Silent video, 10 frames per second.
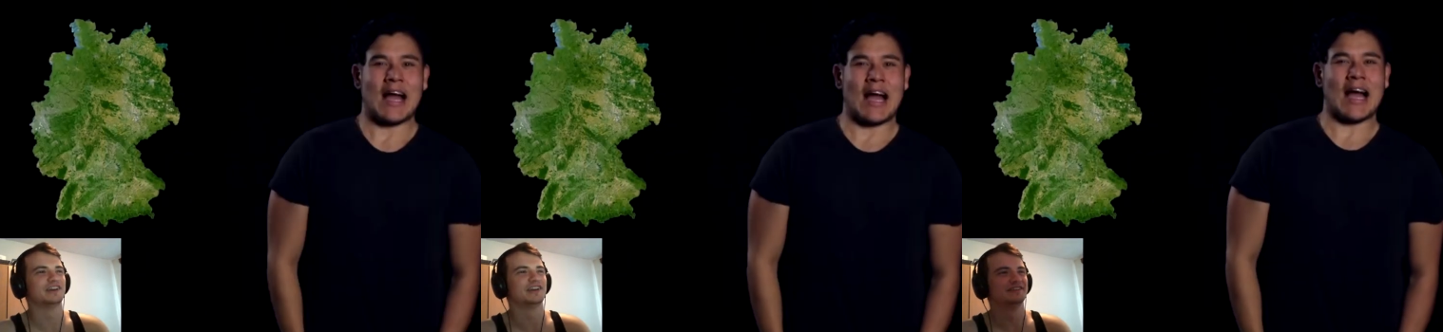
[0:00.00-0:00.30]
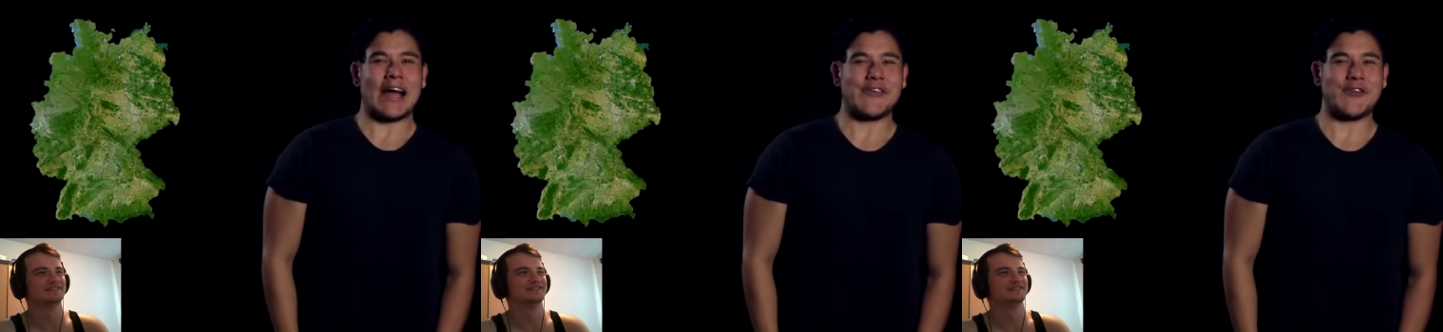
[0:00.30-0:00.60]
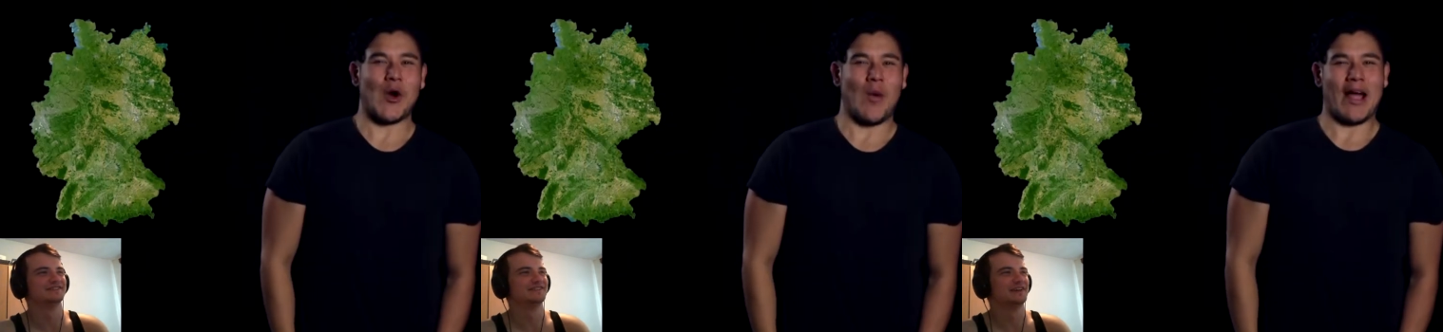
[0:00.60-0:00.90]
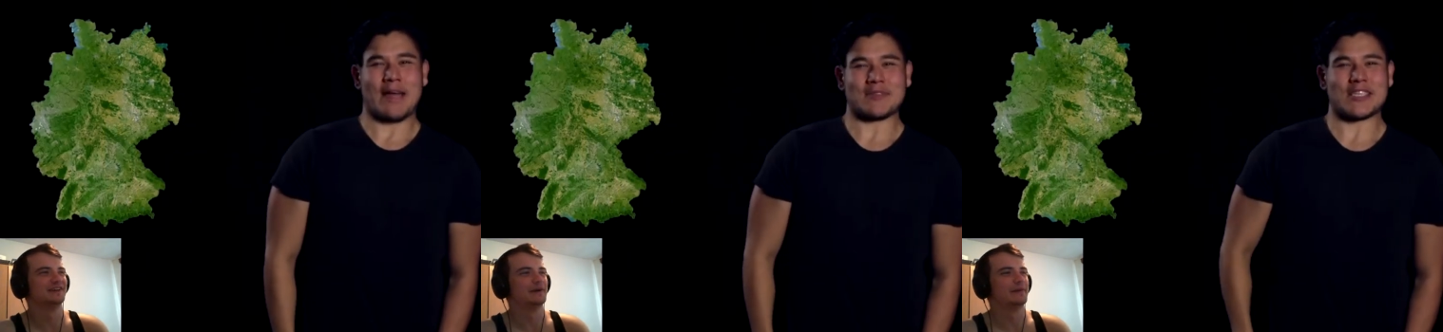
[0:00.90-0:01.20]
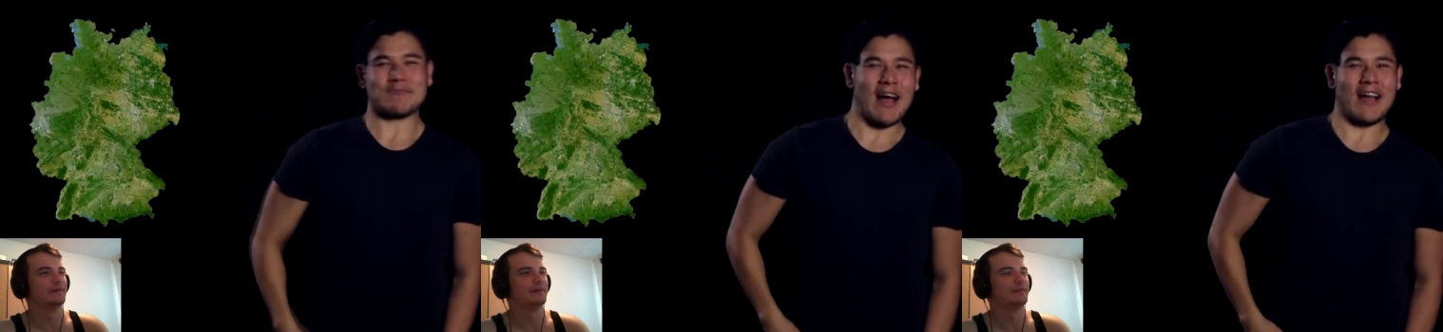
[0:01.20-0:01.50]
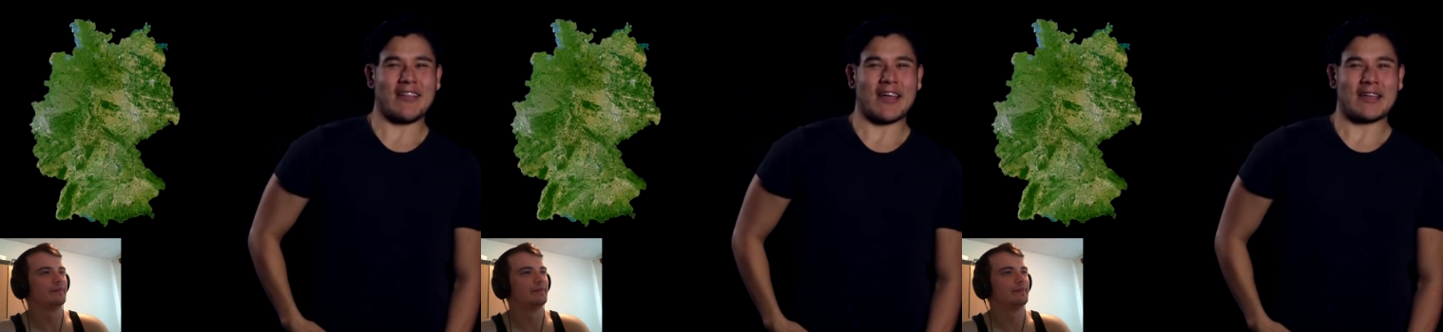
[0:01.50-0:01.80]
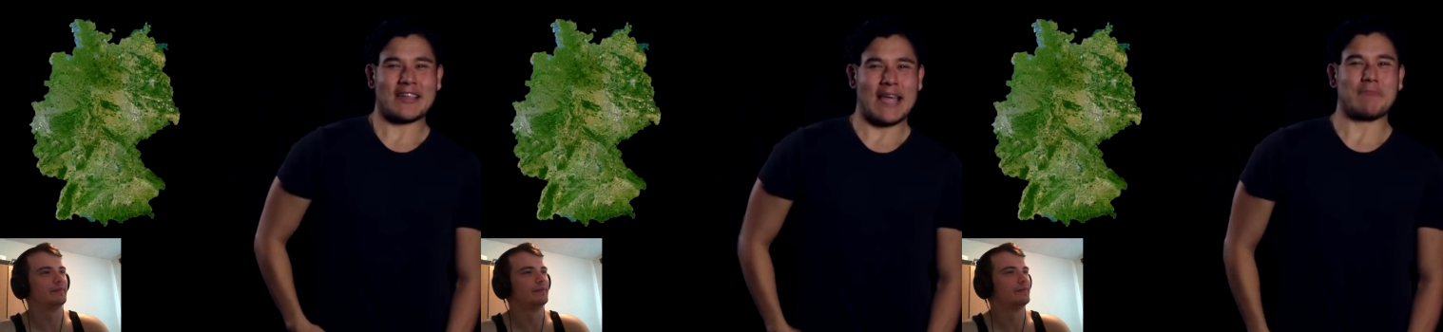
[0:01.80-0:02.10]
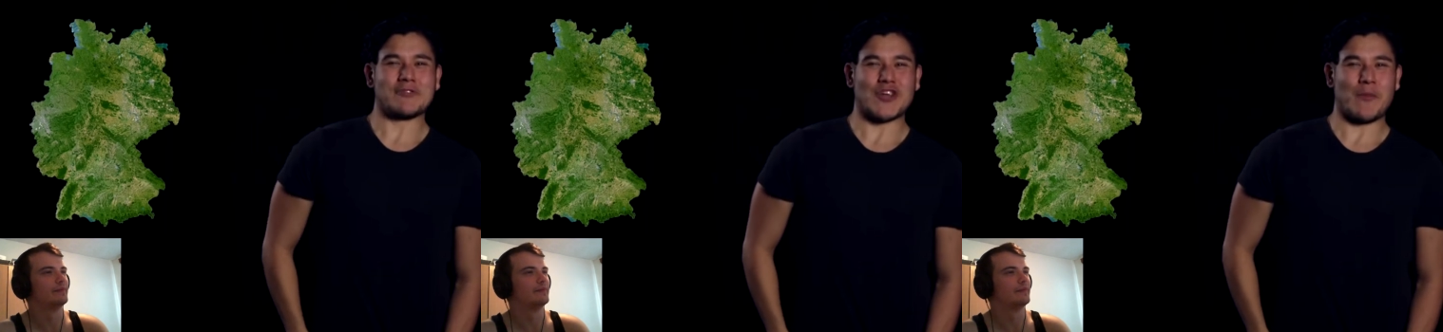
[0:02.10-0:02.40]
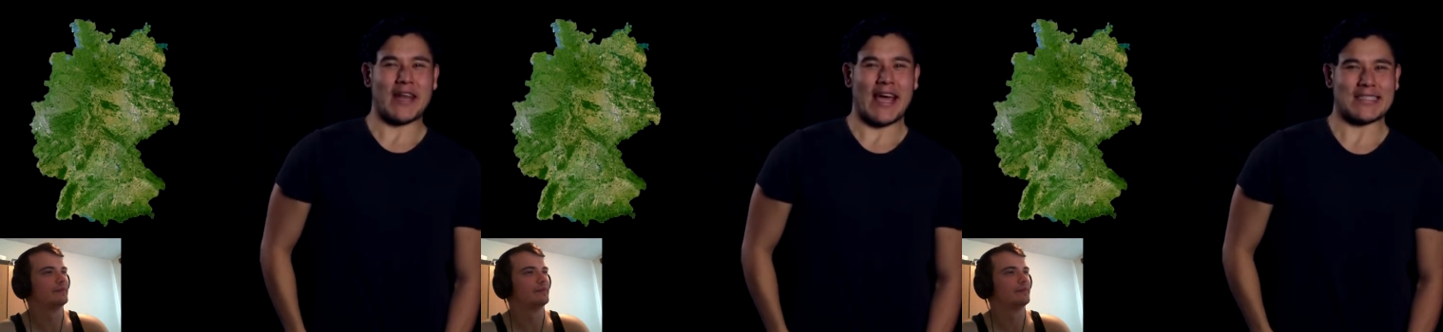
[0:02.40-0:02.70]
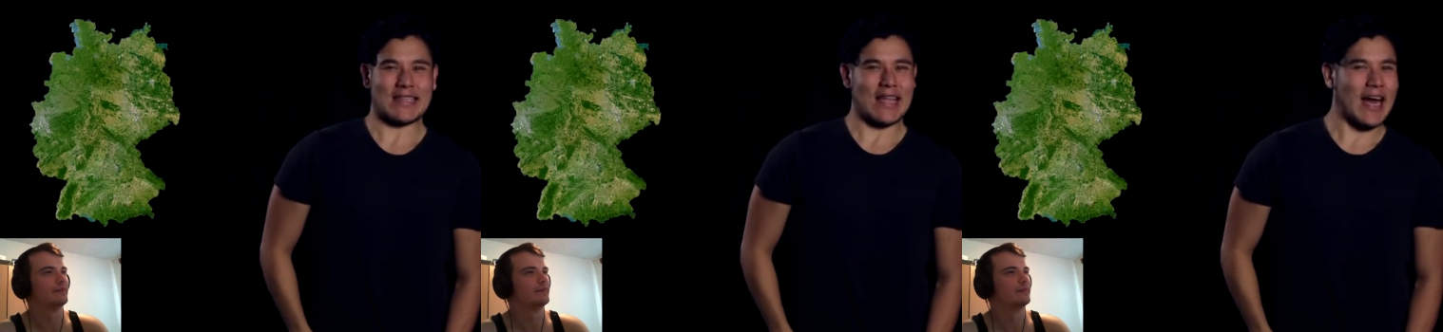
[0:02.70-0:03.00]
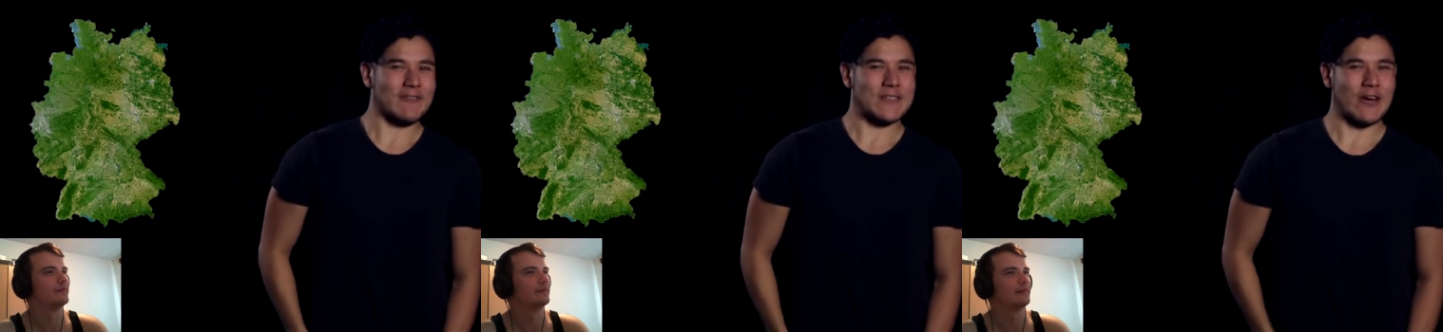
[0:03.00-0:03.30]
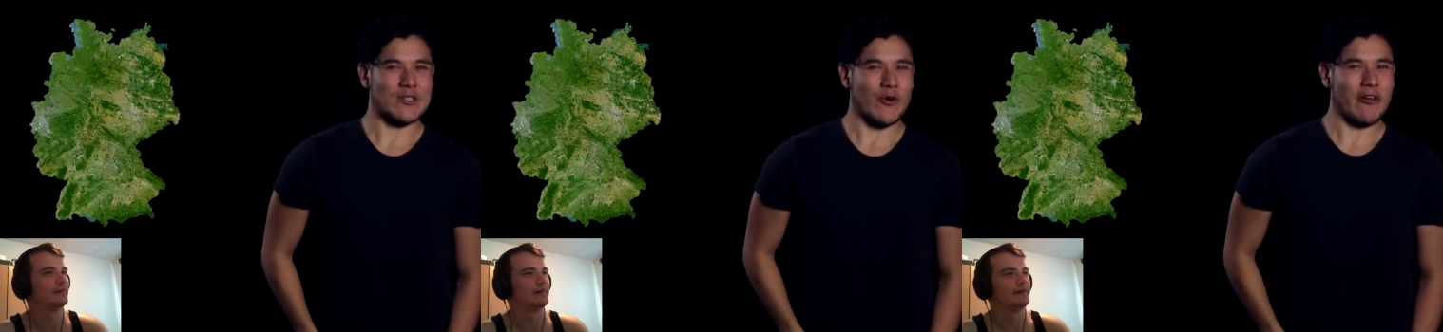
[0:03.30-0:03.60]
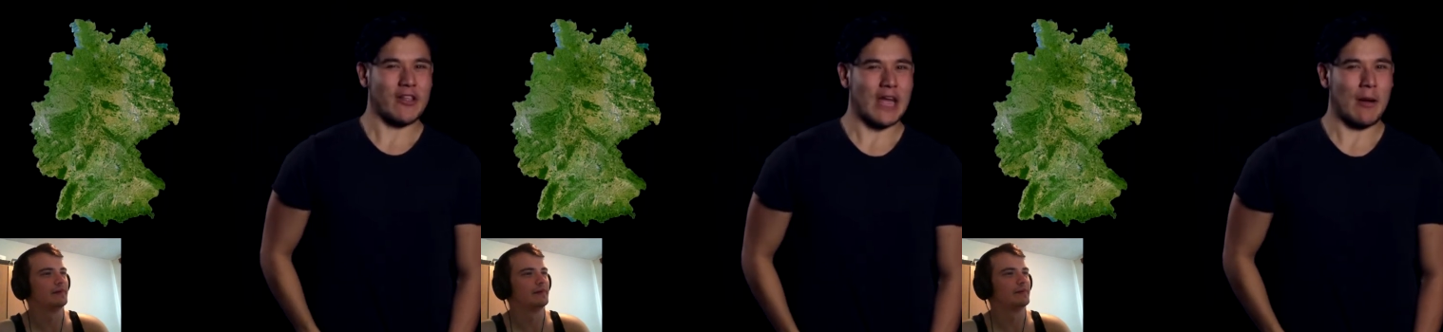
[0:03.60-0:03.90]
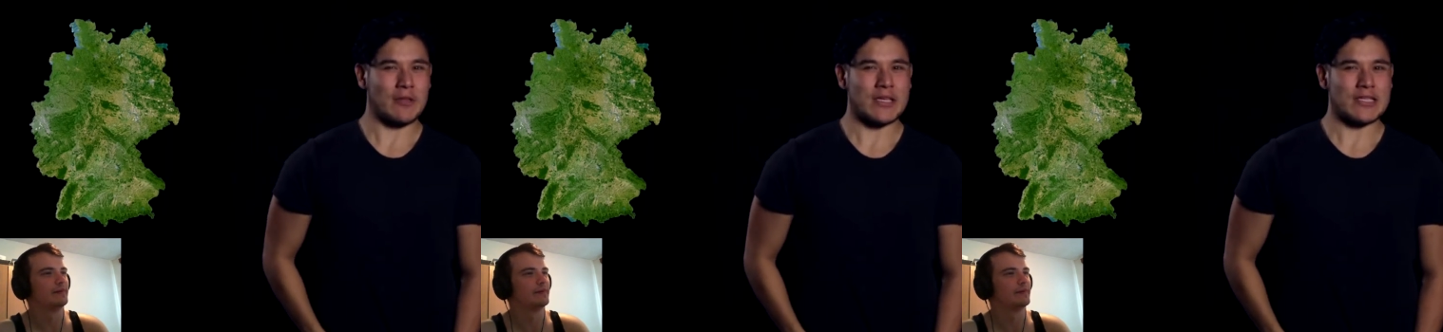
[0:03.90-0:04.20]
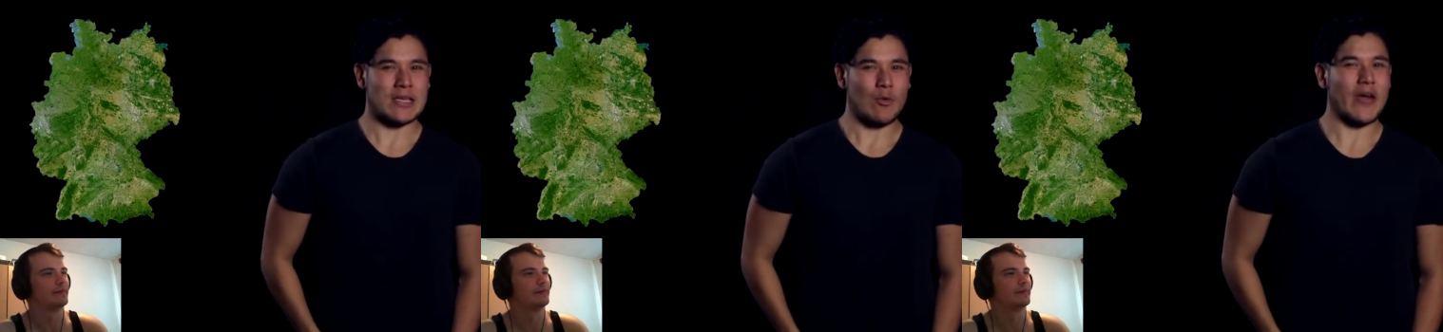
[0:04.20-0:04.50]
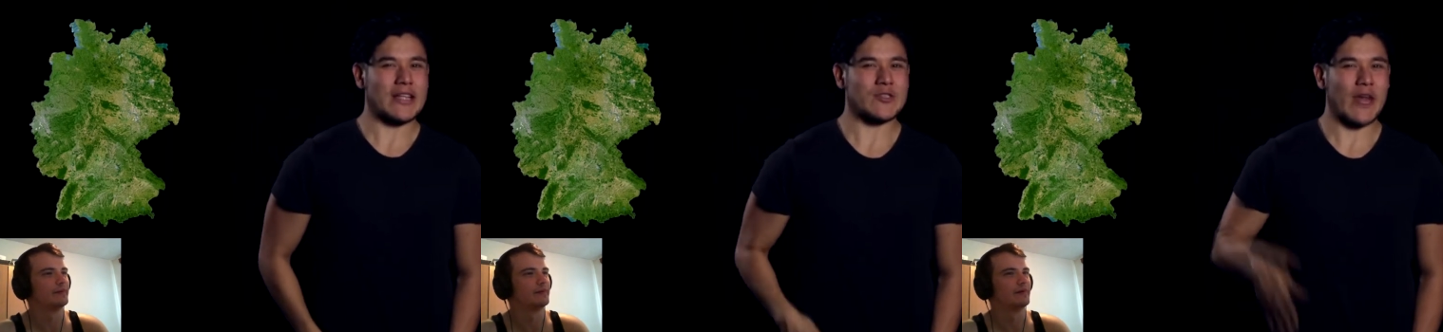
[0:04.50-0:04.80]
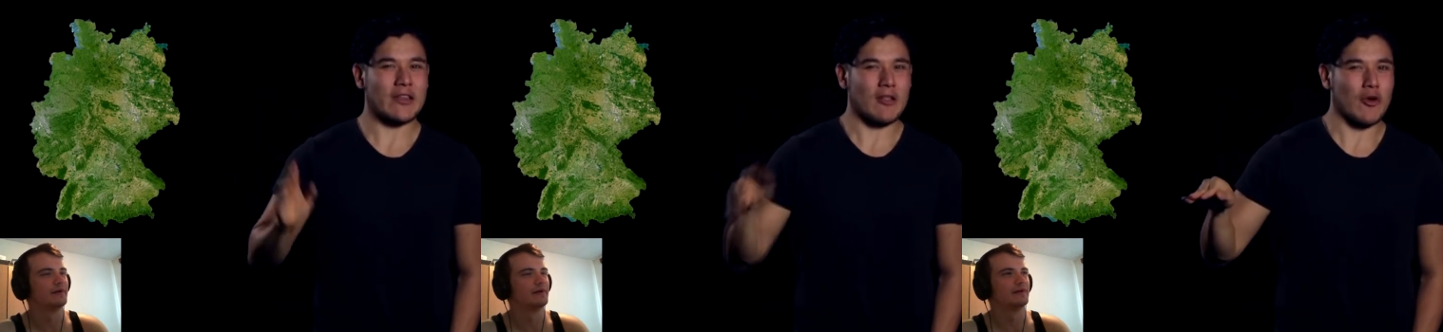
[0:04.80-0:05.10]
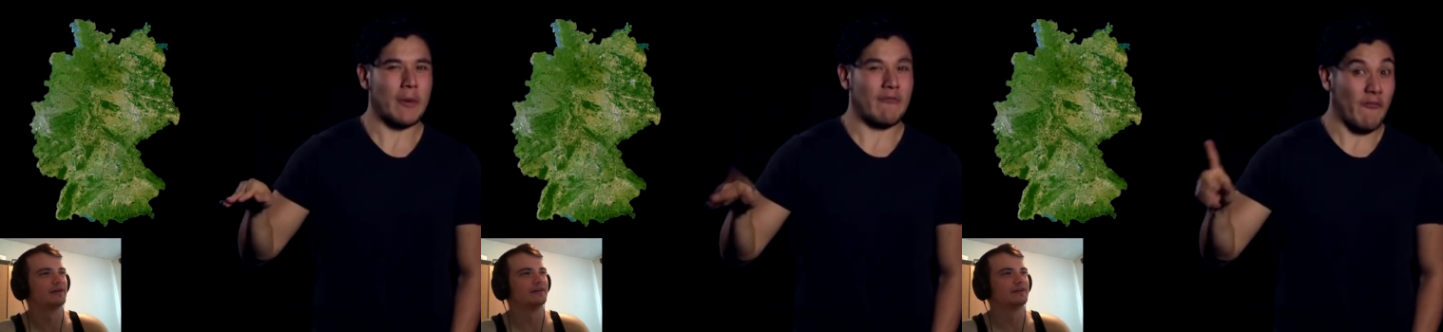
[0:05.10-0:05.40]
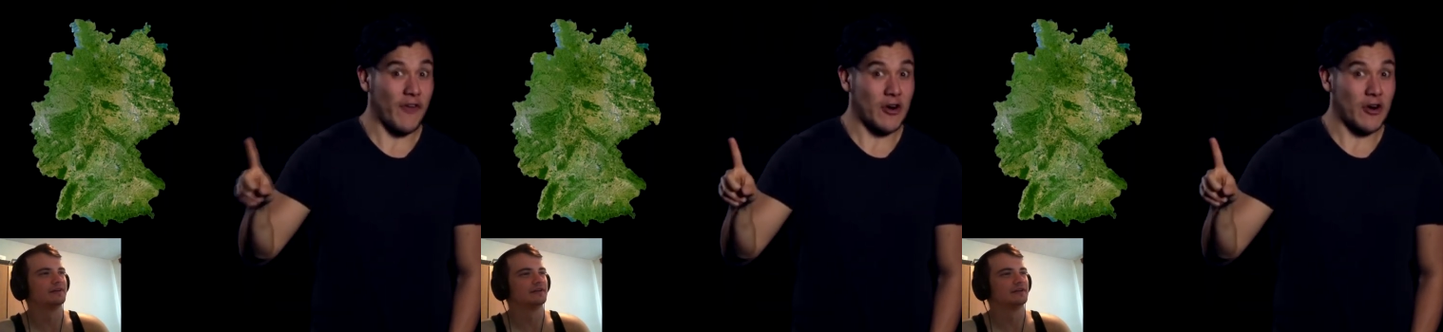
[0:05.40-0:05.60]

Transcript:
Speaker 1: Ah, you know why I'm smiling. Yep, Germany has a lot of territorial anomalies. We'll get into that in a little bit, but